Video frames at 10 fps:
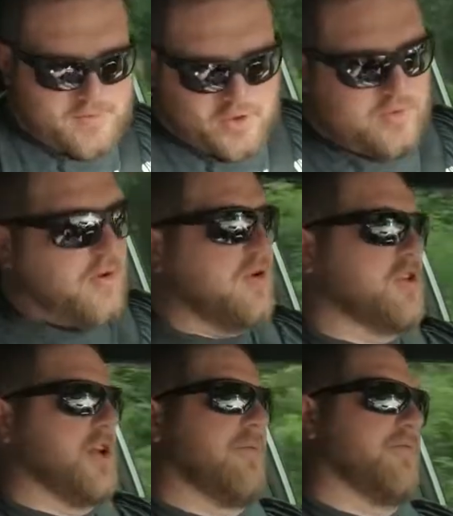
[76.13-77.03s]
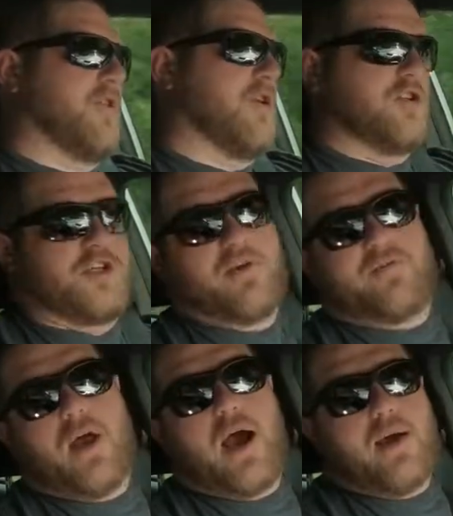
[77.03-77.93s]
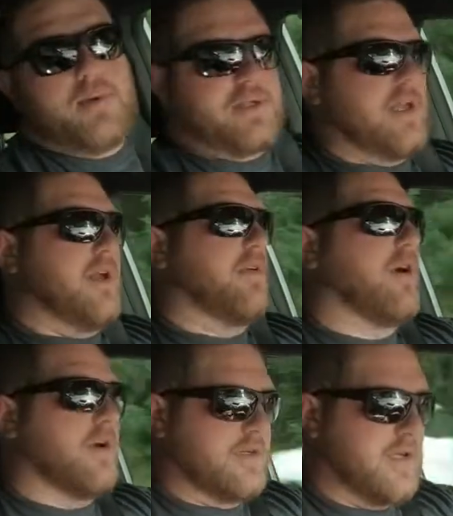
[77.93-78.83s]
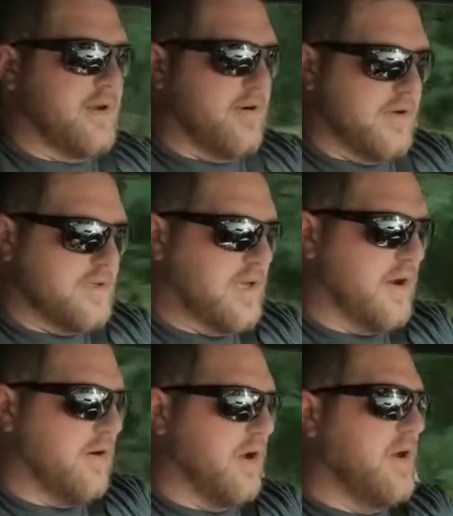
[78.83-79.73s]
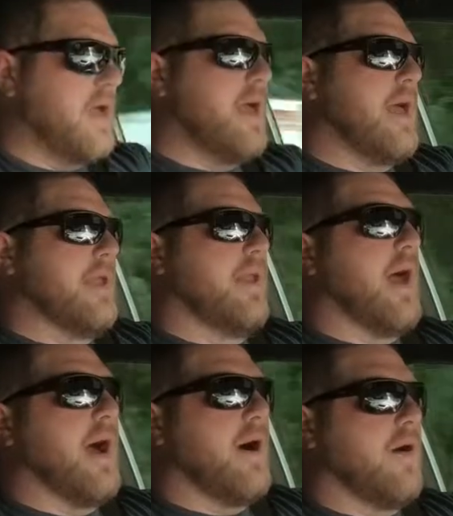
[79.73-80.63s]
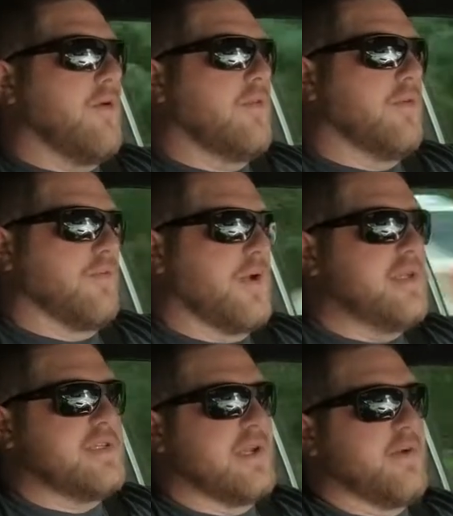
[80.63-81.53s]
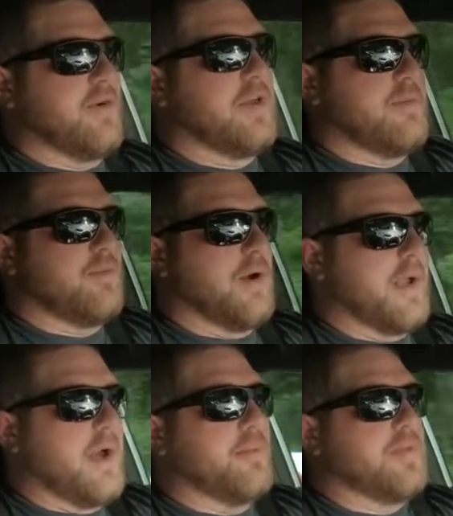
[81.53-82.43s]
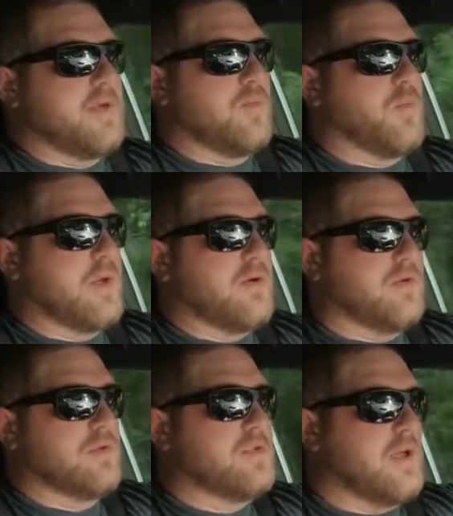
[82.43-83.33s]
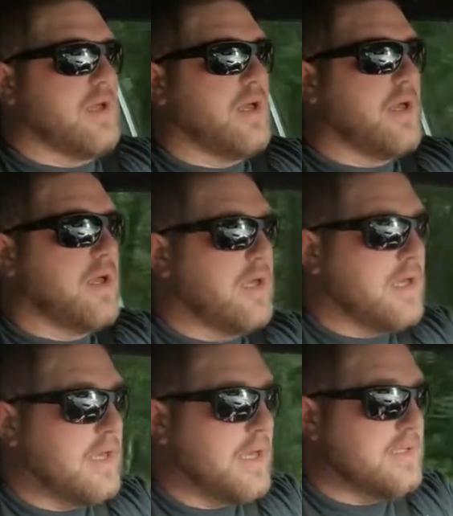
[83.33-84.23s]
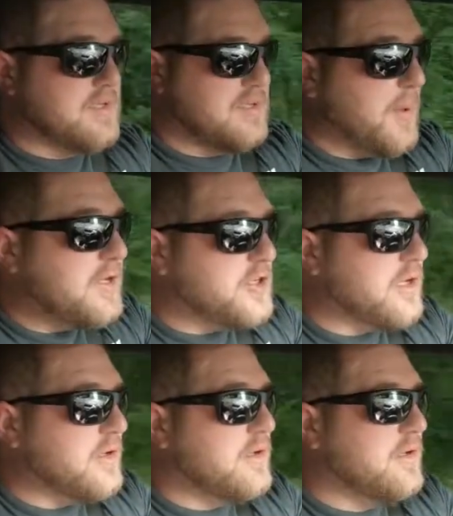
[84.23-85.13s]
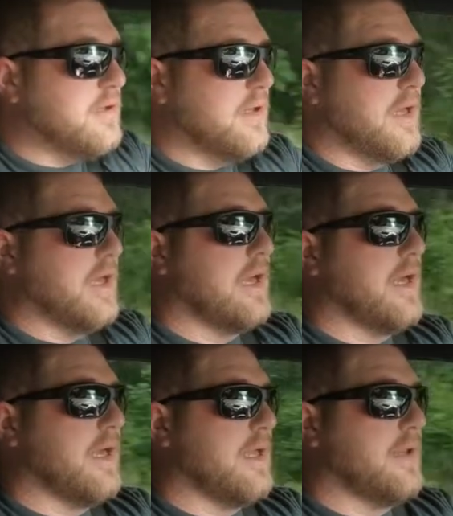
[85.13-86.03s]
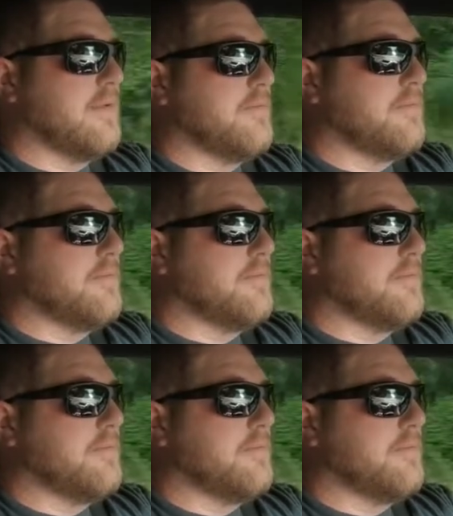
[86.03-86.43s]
short throw shifter, shift knob, etc., etc., etc. Now, the reason I really bring up the wheels and suspension and